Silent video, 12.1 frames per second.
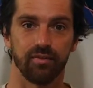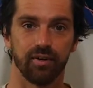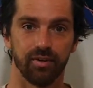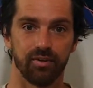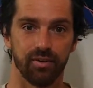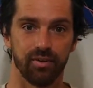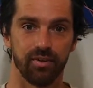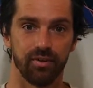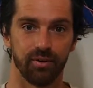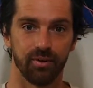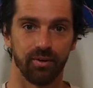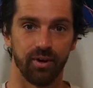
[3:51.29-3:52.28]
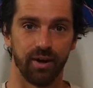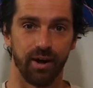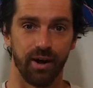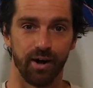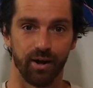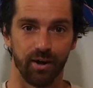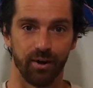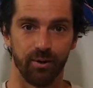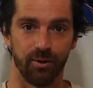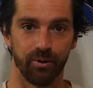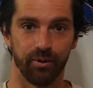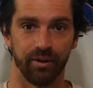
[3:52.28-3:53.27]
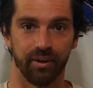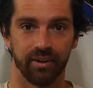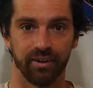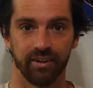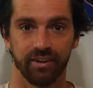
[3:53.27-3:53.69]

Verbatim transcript: filtered through our own